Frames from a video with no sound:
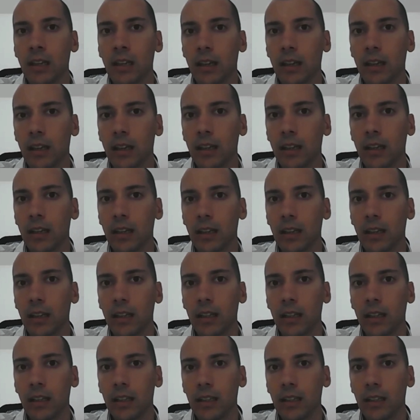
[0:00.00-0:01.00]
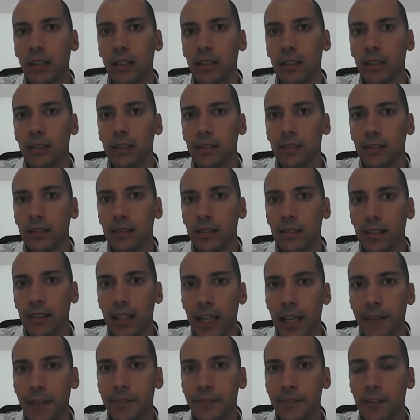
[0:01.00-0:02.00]

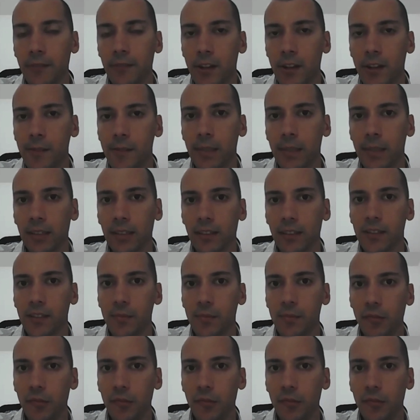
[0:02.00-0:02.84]
left environmentalist